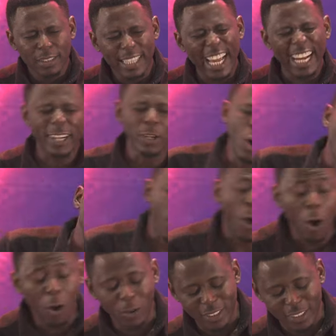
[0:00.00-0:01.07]
take no
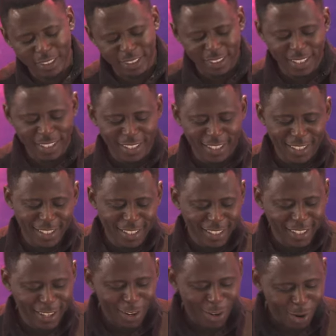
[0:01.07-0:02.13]
thought
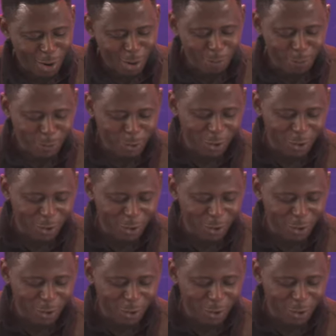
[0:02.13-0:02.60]
of